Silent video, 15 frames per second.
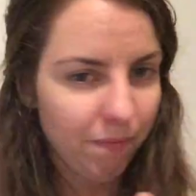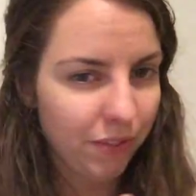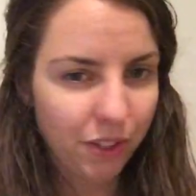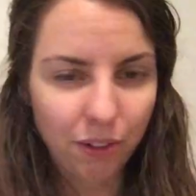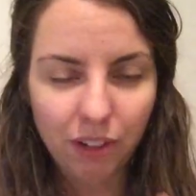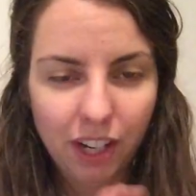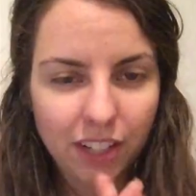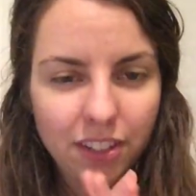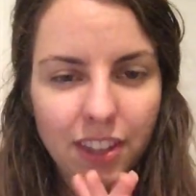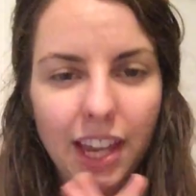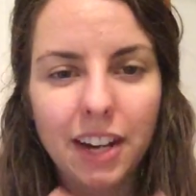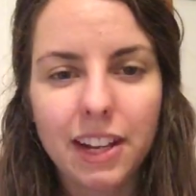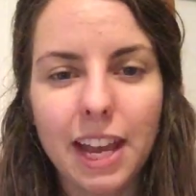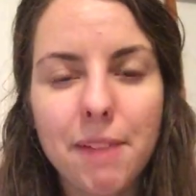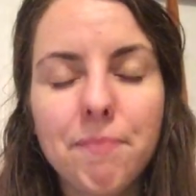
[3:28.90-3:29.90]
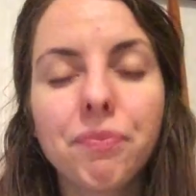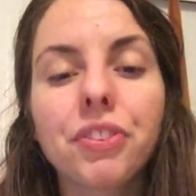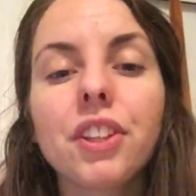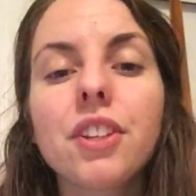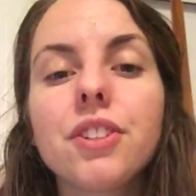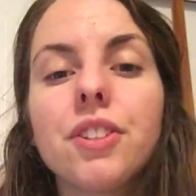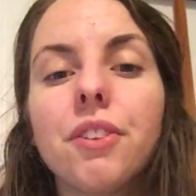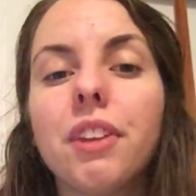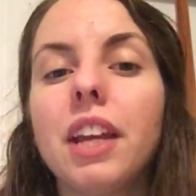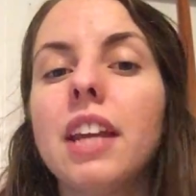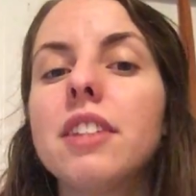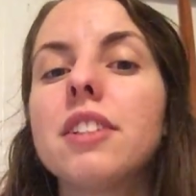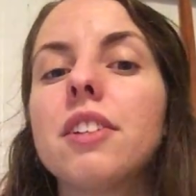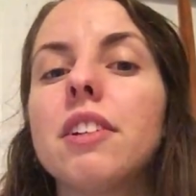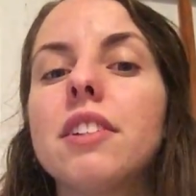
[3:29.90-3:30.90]
Don't answer that, okay? So the
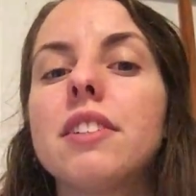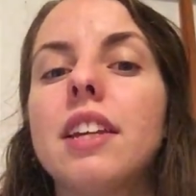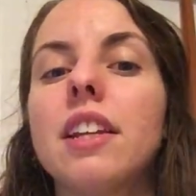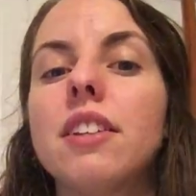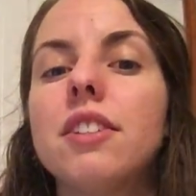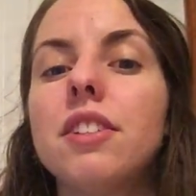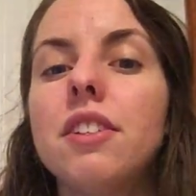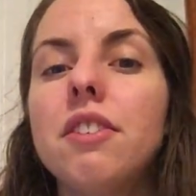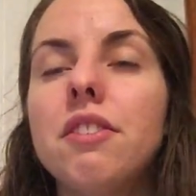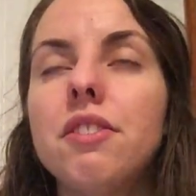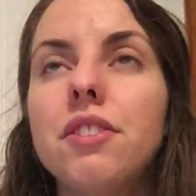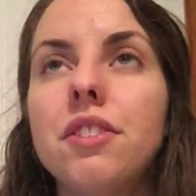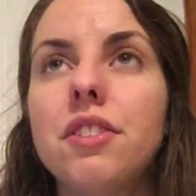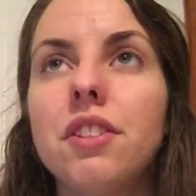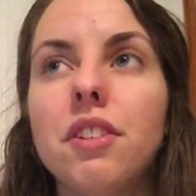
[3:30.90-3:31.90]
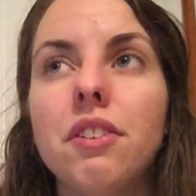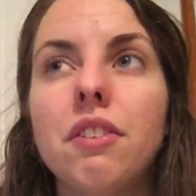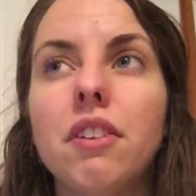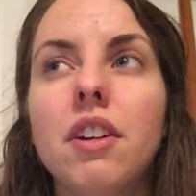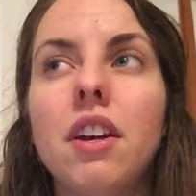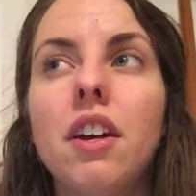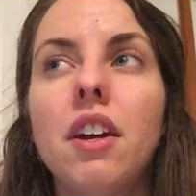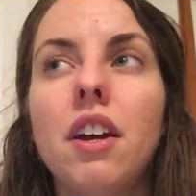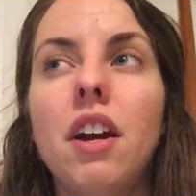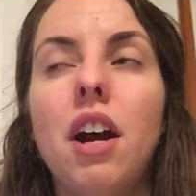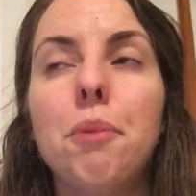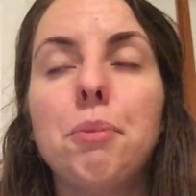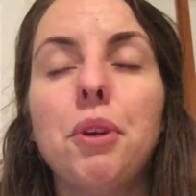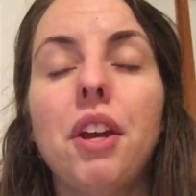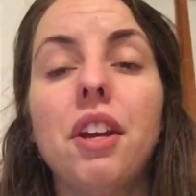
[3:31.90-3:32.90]
answer is that it's used to
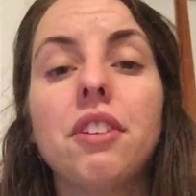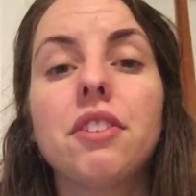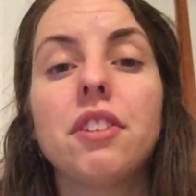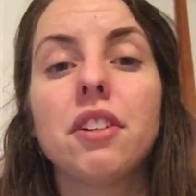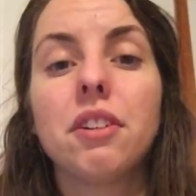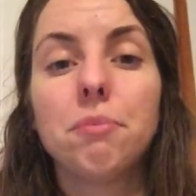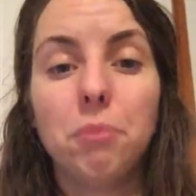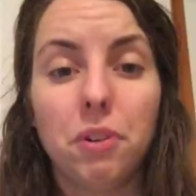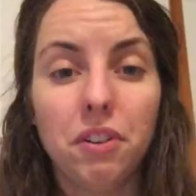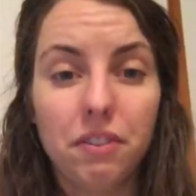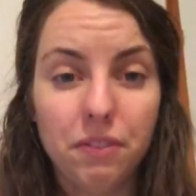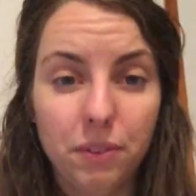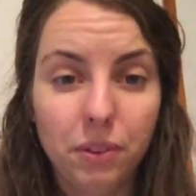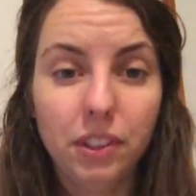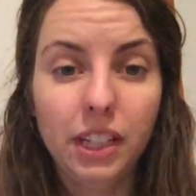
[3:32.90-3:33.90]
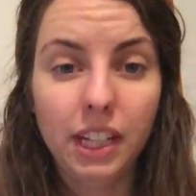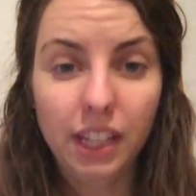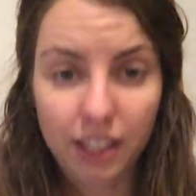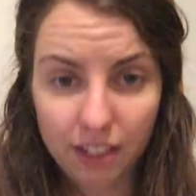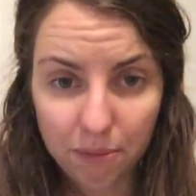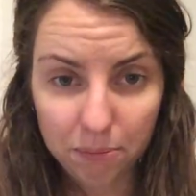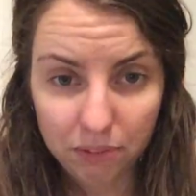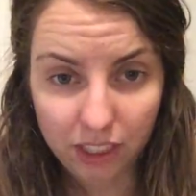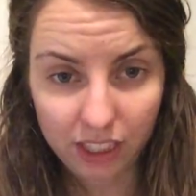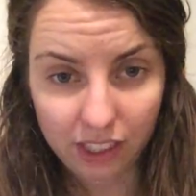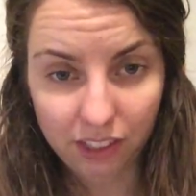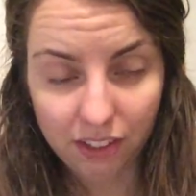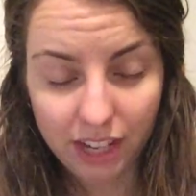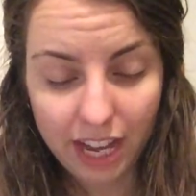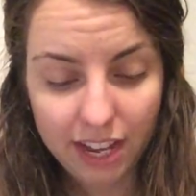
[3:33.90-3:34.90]
help you answer more fully and
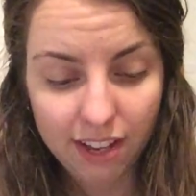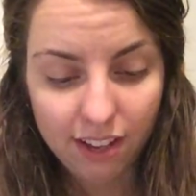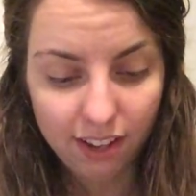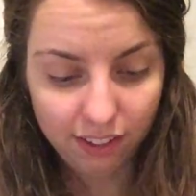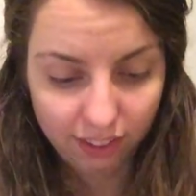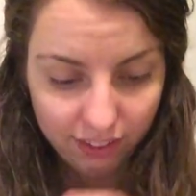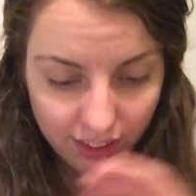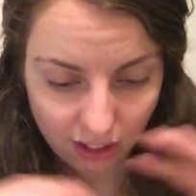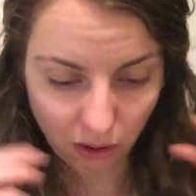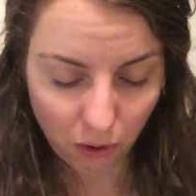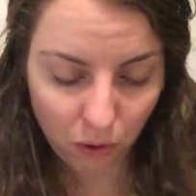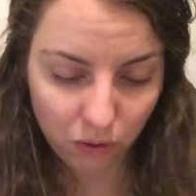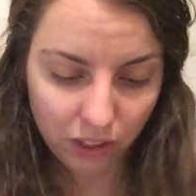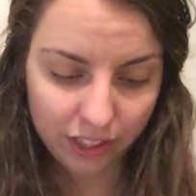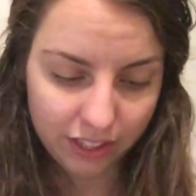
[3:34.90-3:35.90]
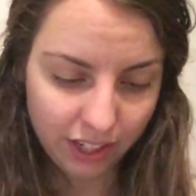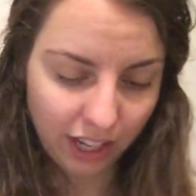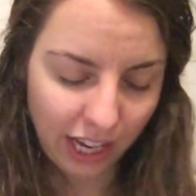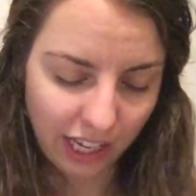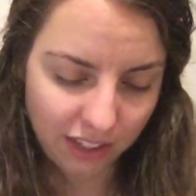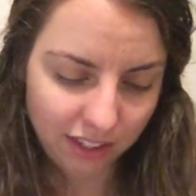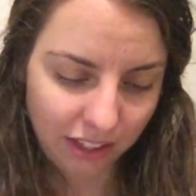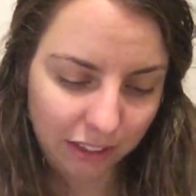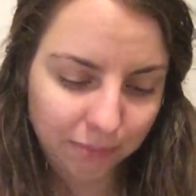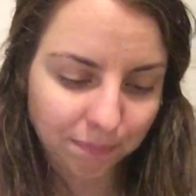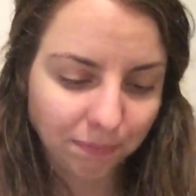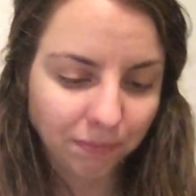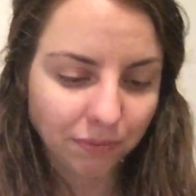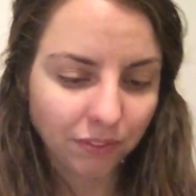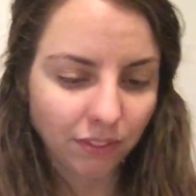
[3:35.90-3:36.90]
completely, okay? Because it's like a holistic answer.
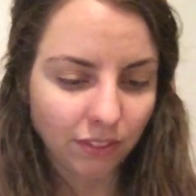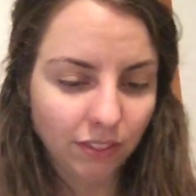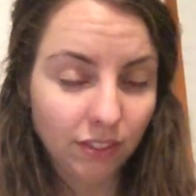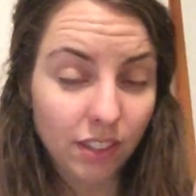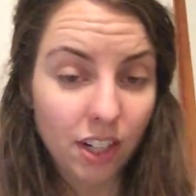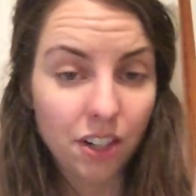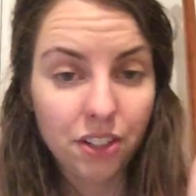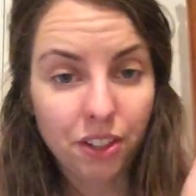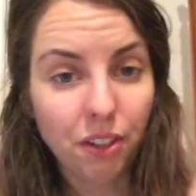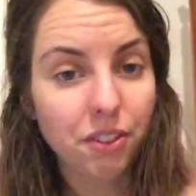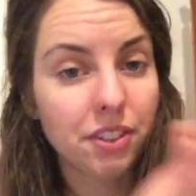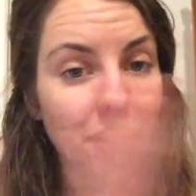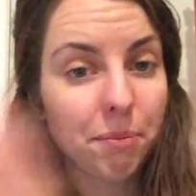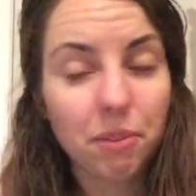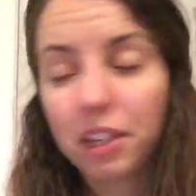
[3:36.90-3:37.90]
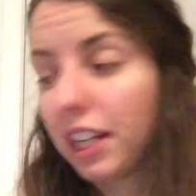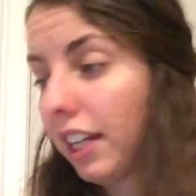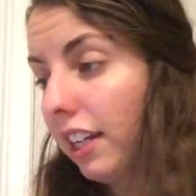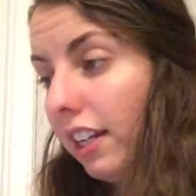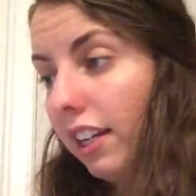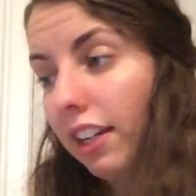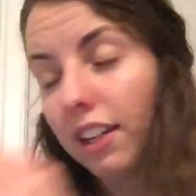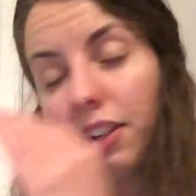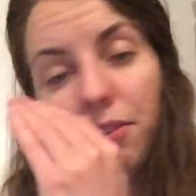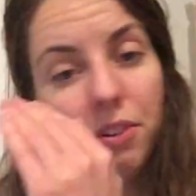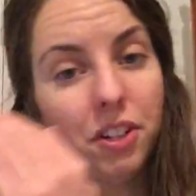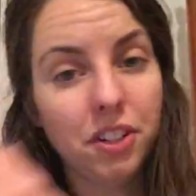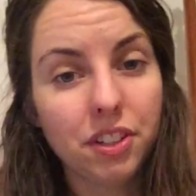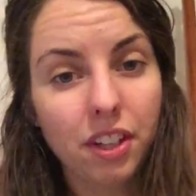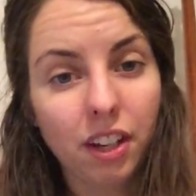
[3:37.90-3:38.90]
So summary,
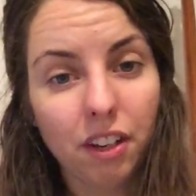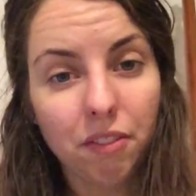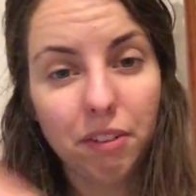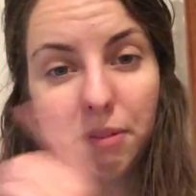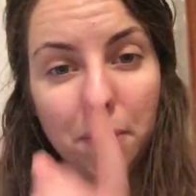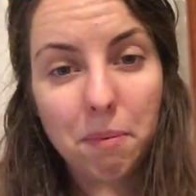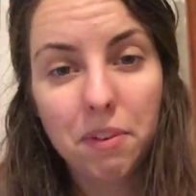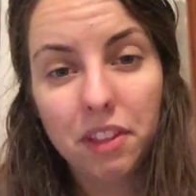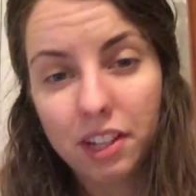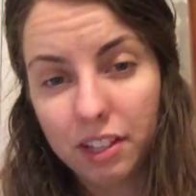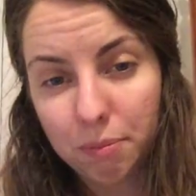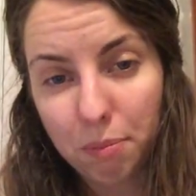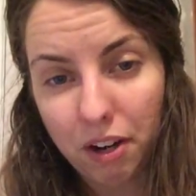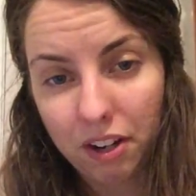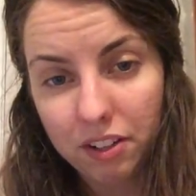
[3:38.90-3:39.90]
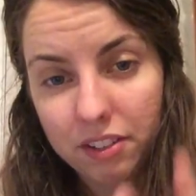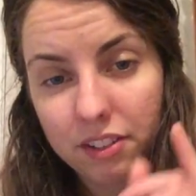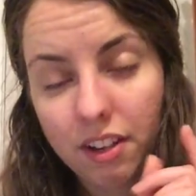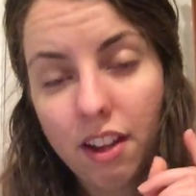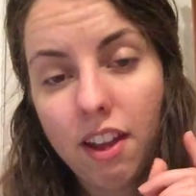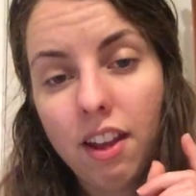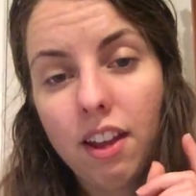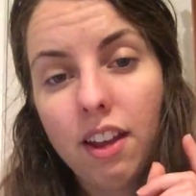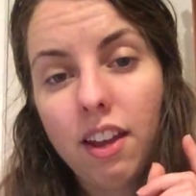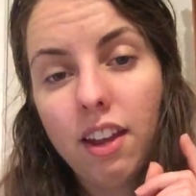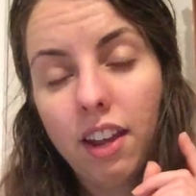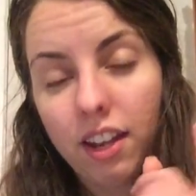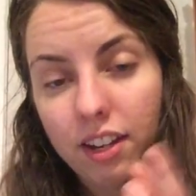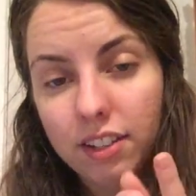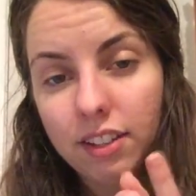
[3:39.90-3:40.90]
we're just going to remember these parts.
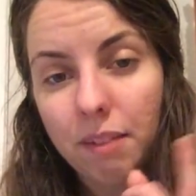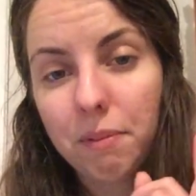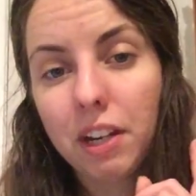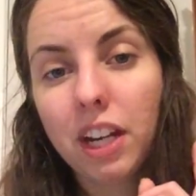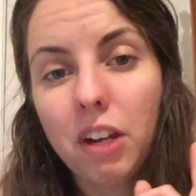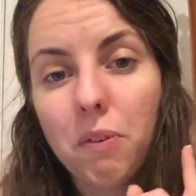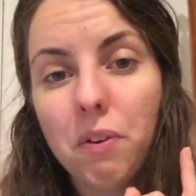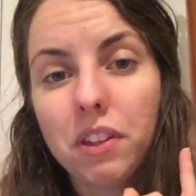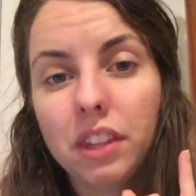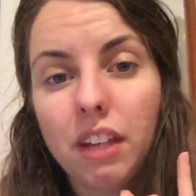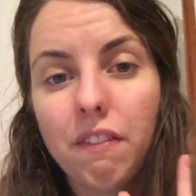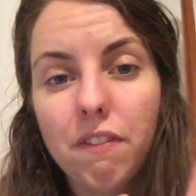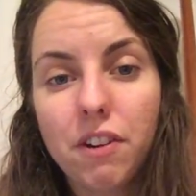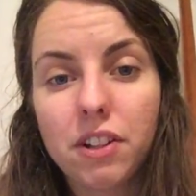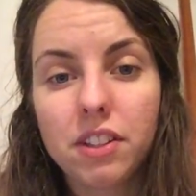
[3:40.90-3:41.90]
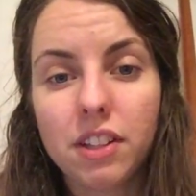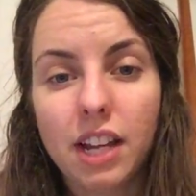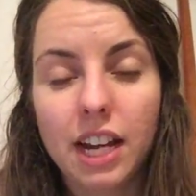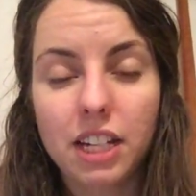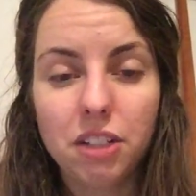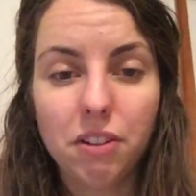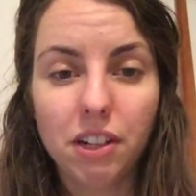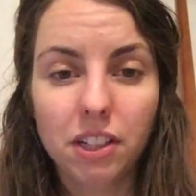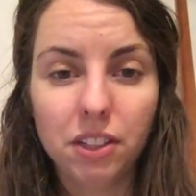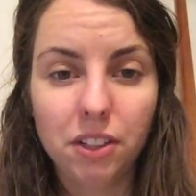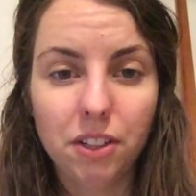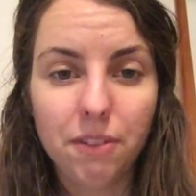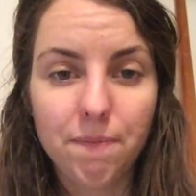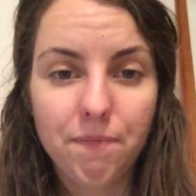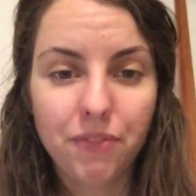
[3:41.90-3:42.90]
In a summary, you want the first line to
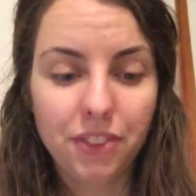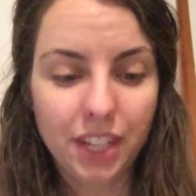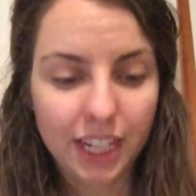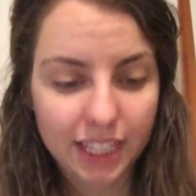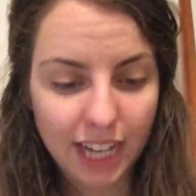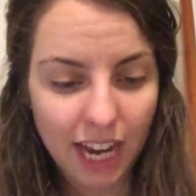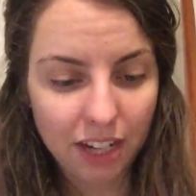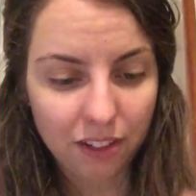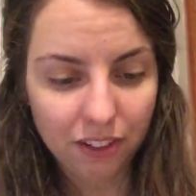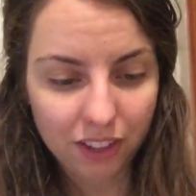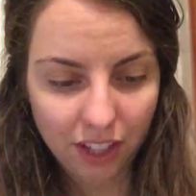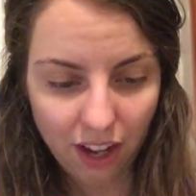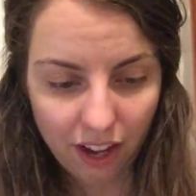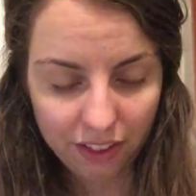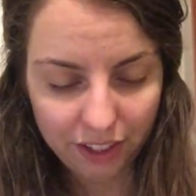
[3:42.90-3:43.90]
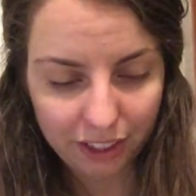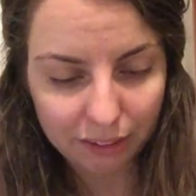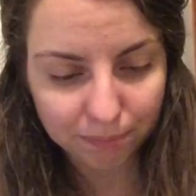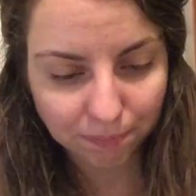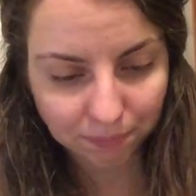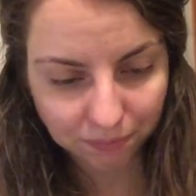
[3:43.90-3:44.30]
include the title and the author.